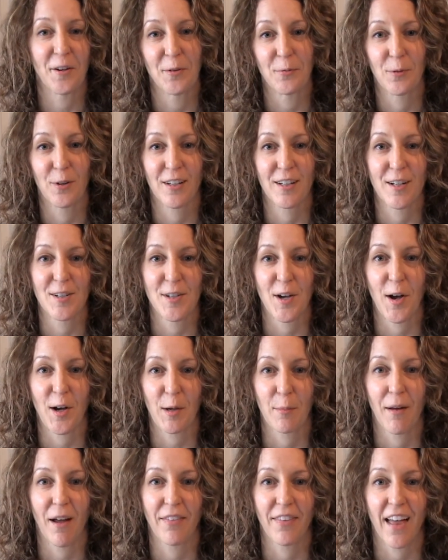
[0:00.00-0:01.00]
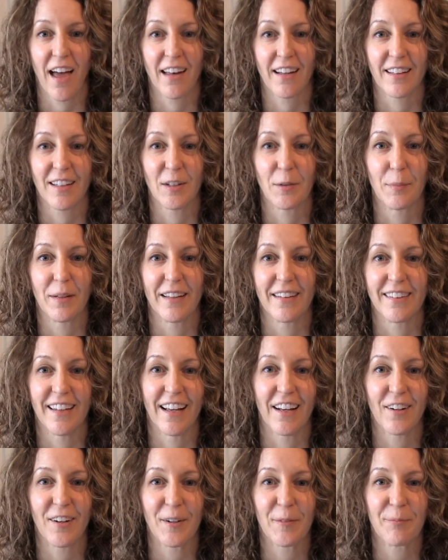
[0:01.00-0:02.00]
and we're going to talk about that a little bit
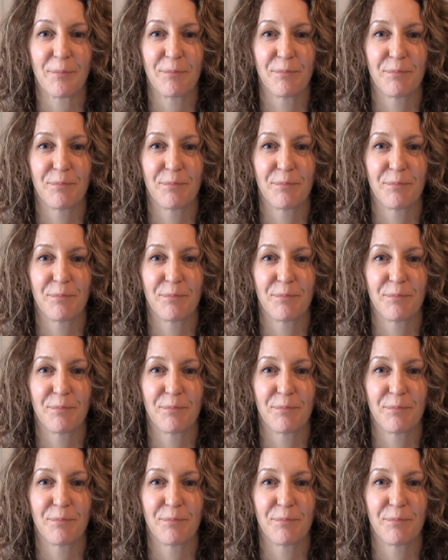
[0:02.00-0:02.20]
later.